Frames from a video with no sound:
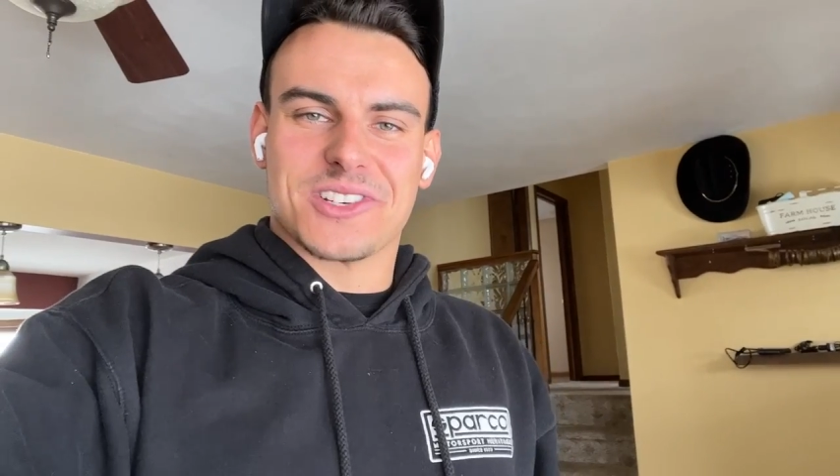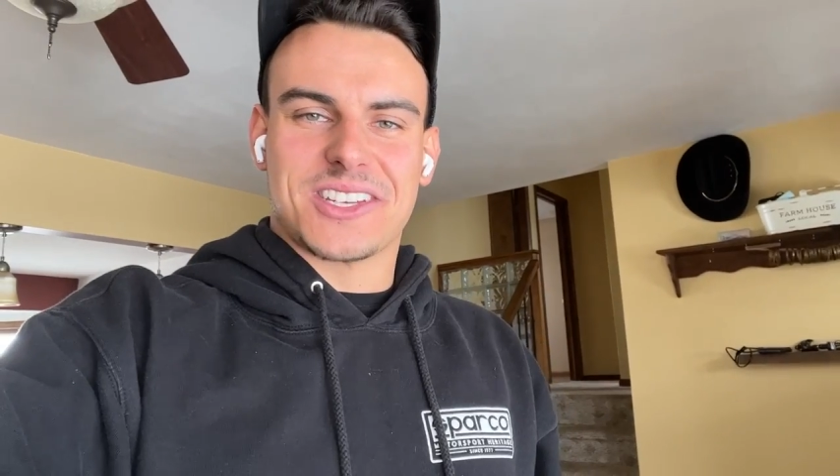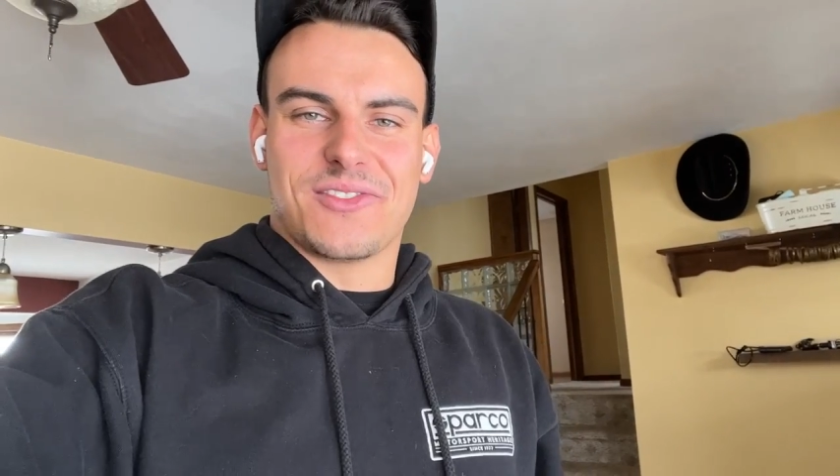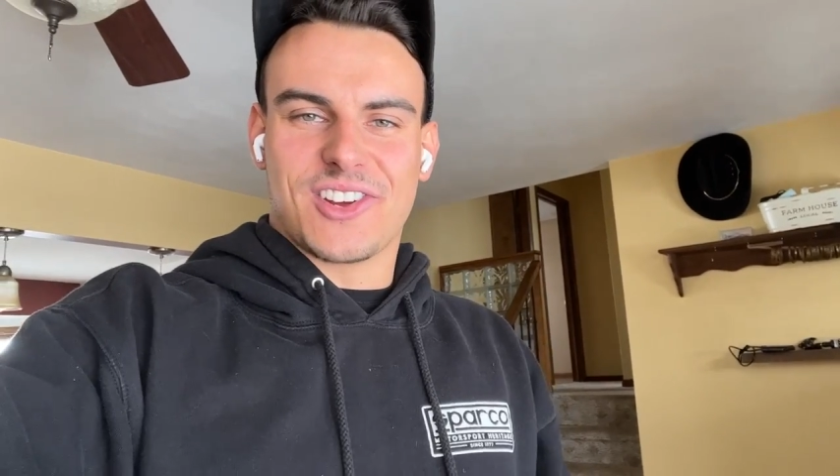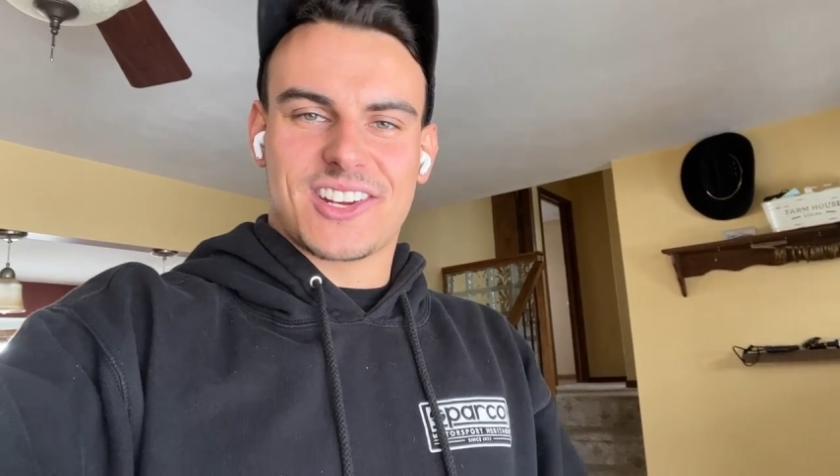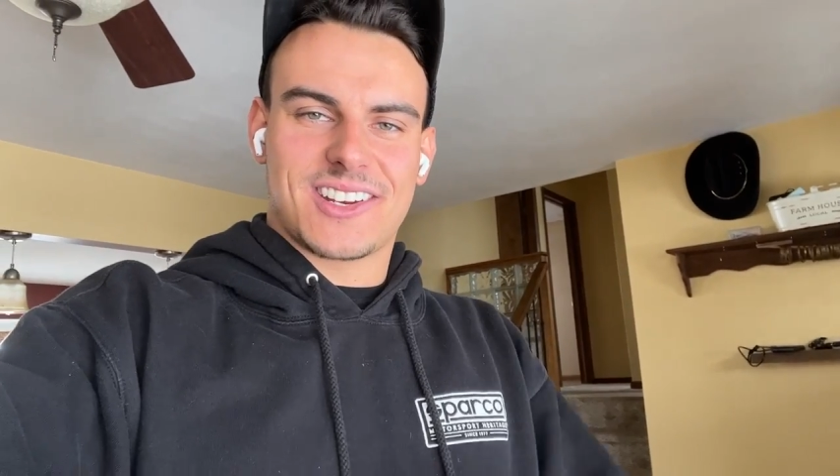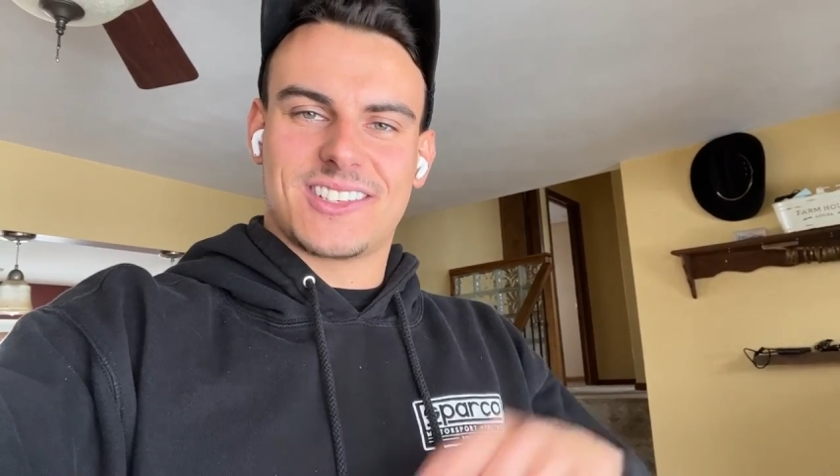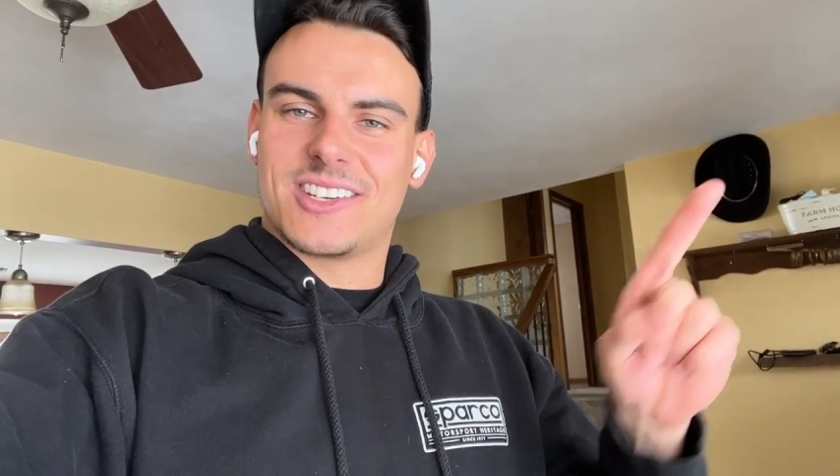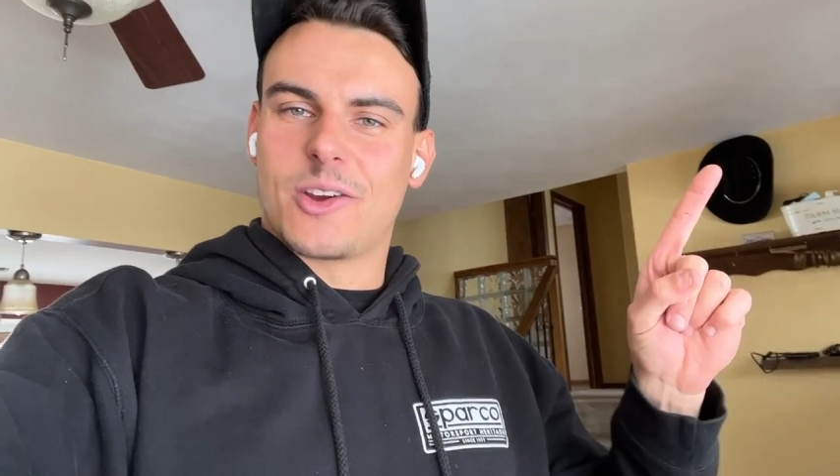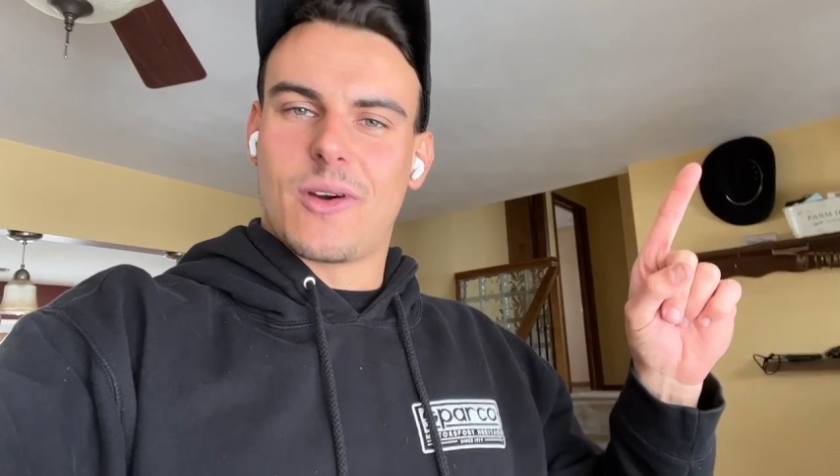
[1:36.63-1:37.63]
Civic
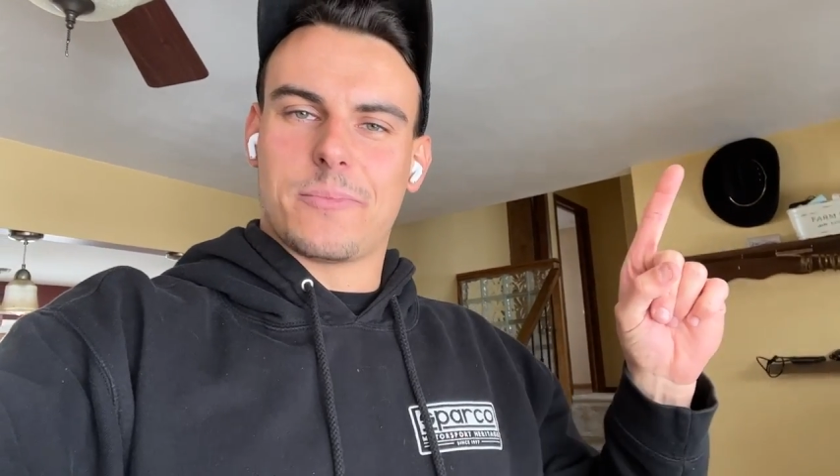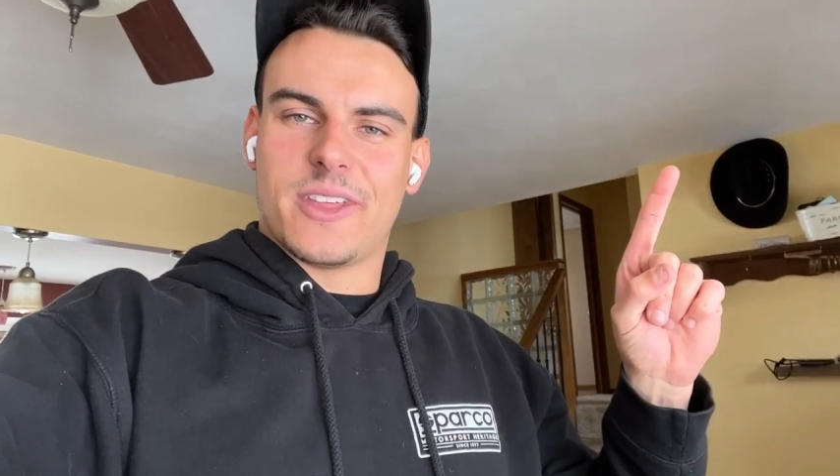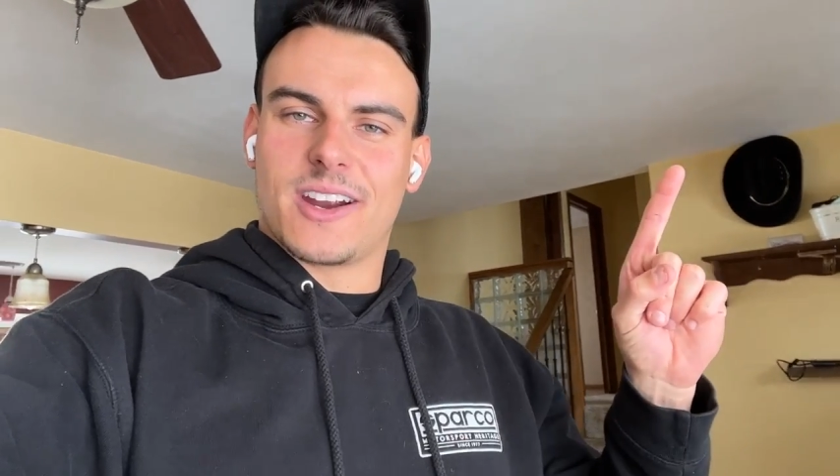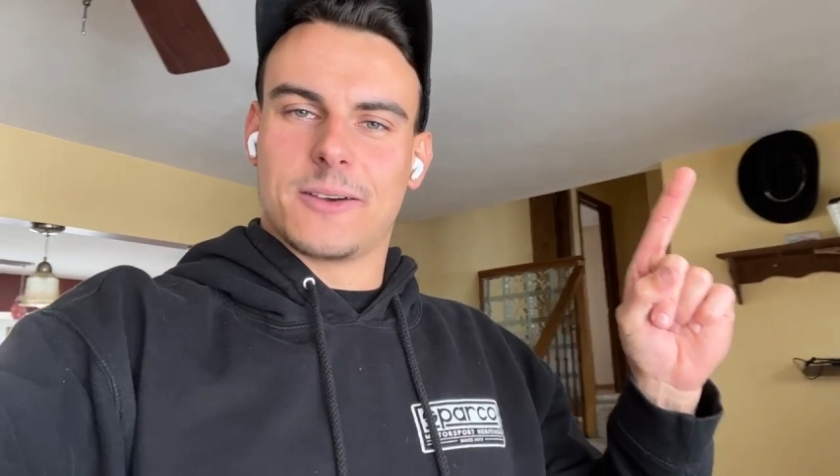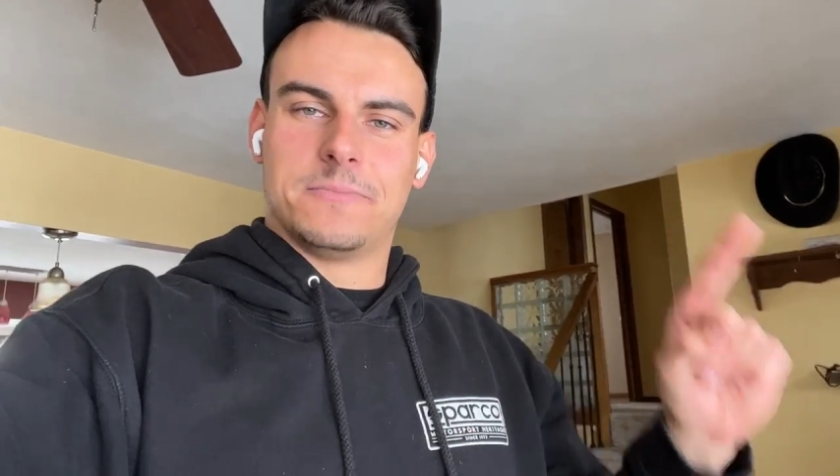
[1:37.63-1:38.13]
to go up there.